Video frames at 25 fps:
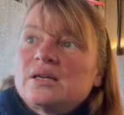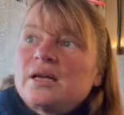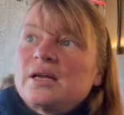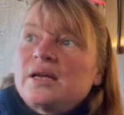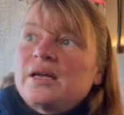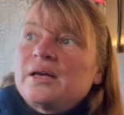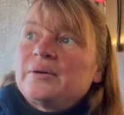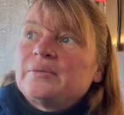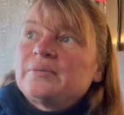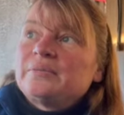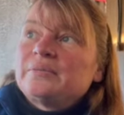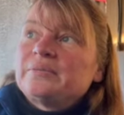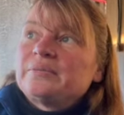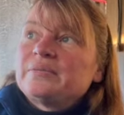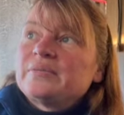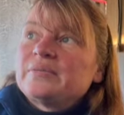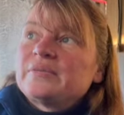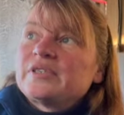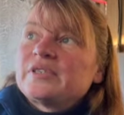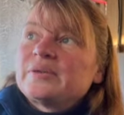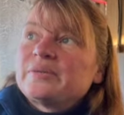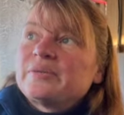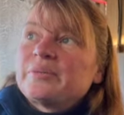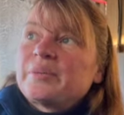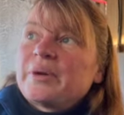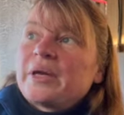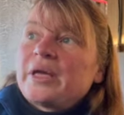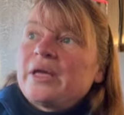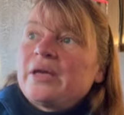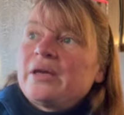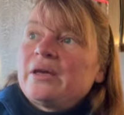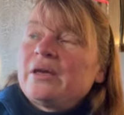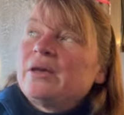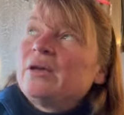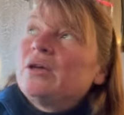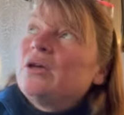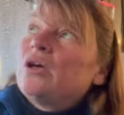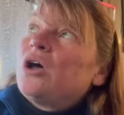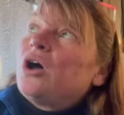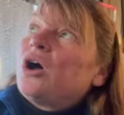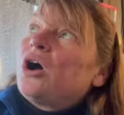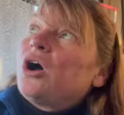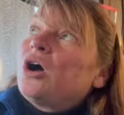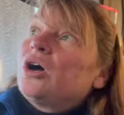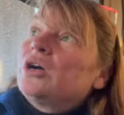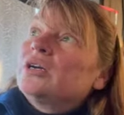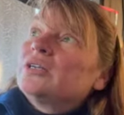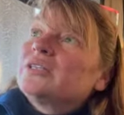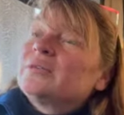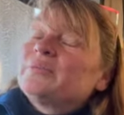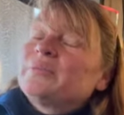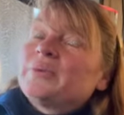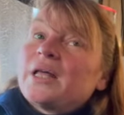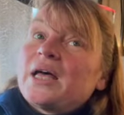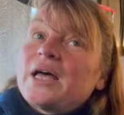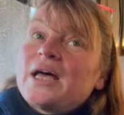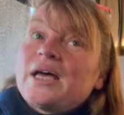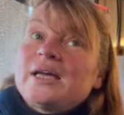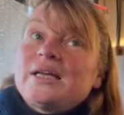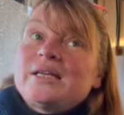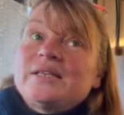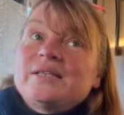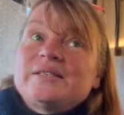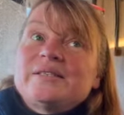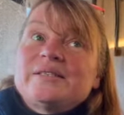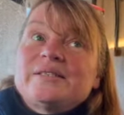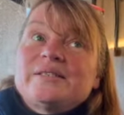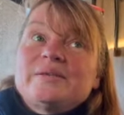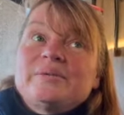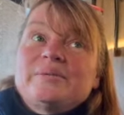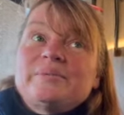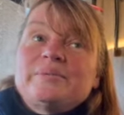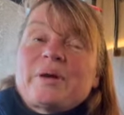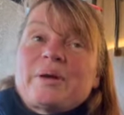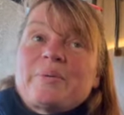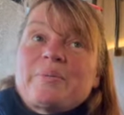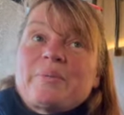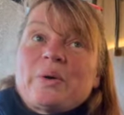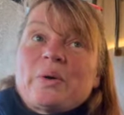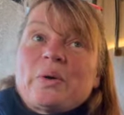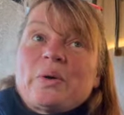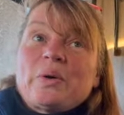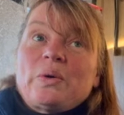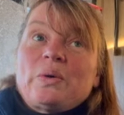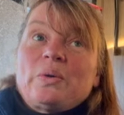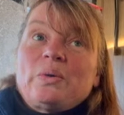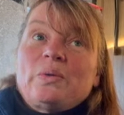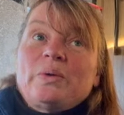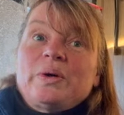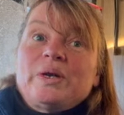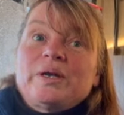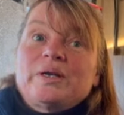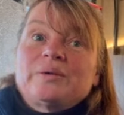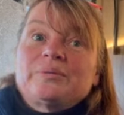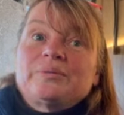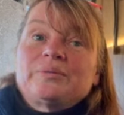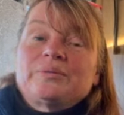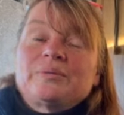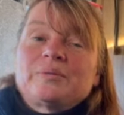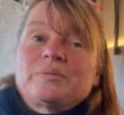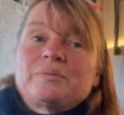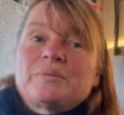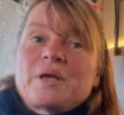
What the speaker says: of my art supplies and my bow and